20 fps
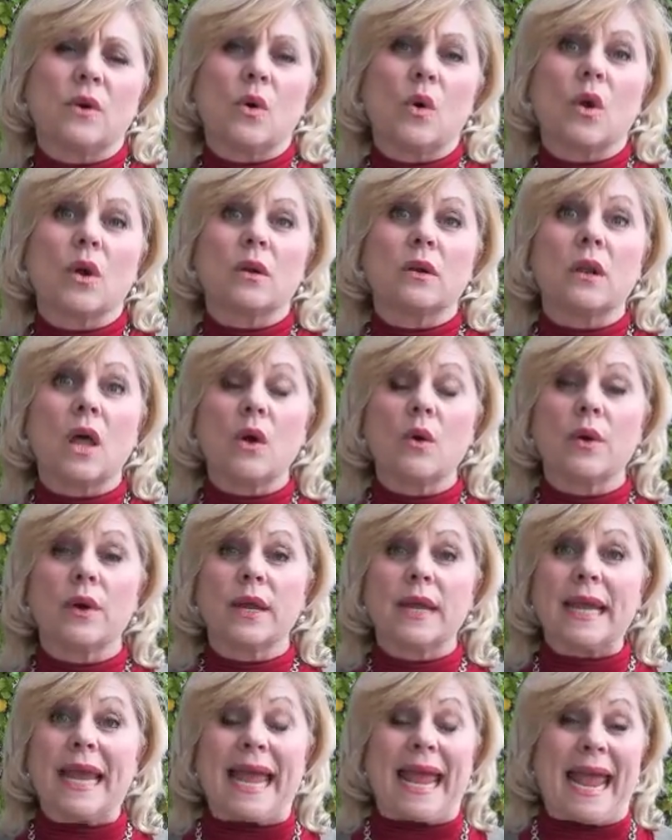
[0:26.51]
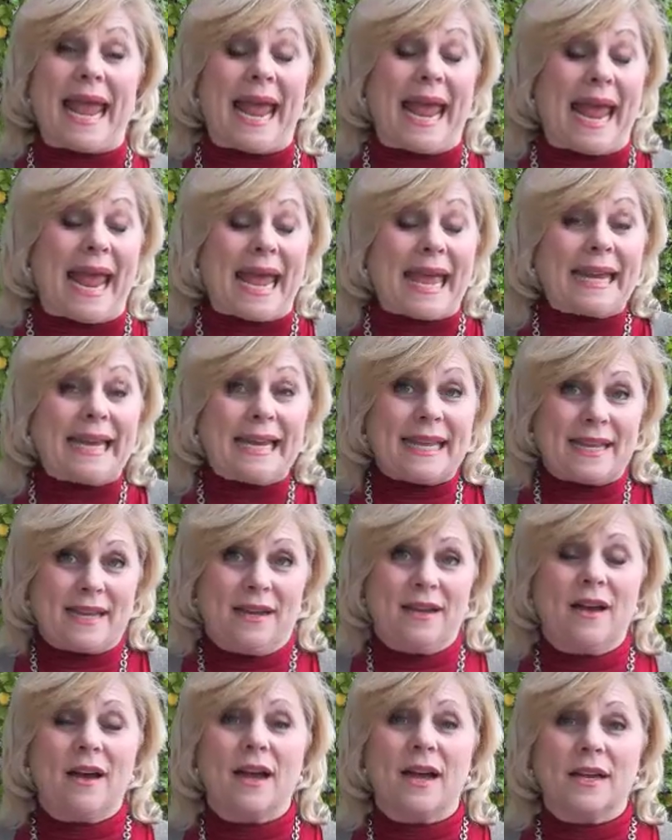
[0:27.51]
or lowering any
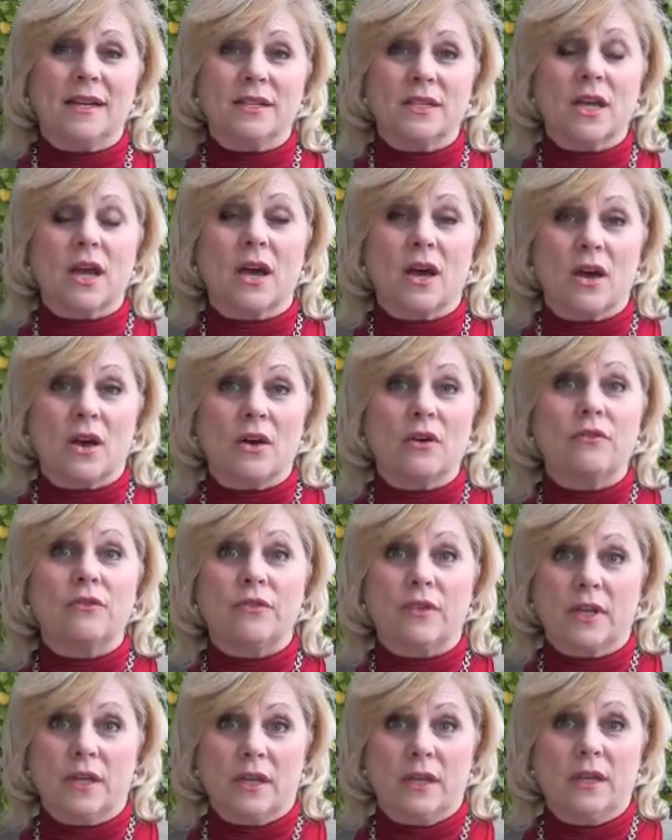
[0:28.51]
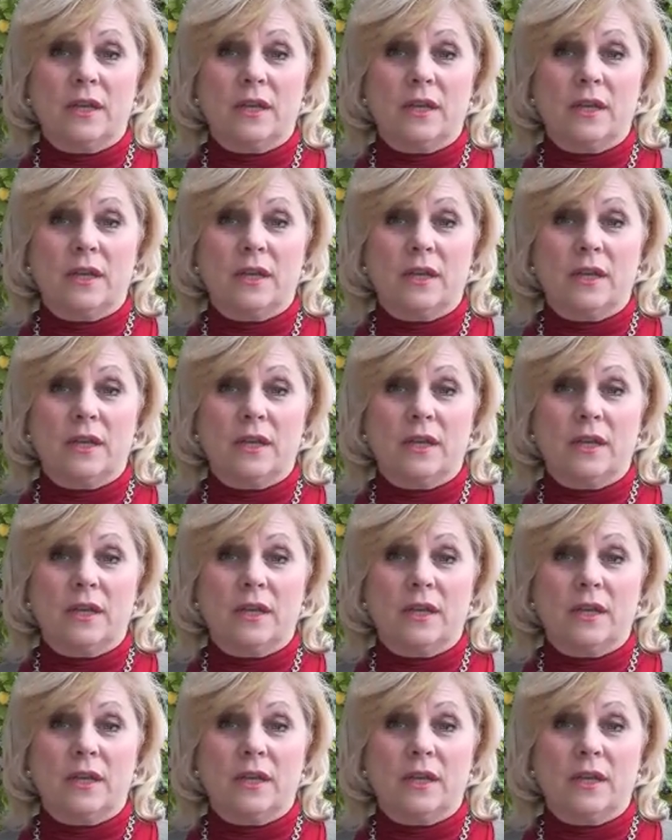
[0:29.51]
kind of